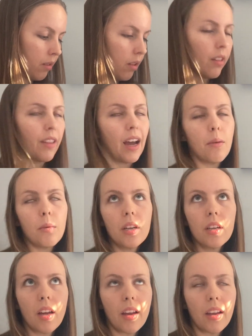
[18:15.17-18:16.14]
That
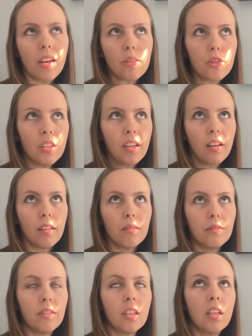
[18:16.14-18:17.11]
one I actually have
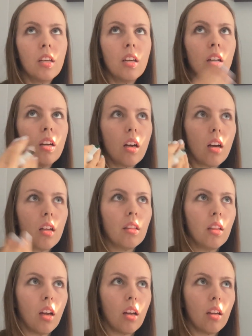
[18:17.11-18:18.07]
a
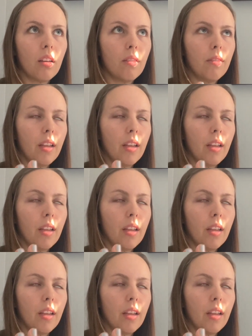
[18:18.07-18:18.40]
lot of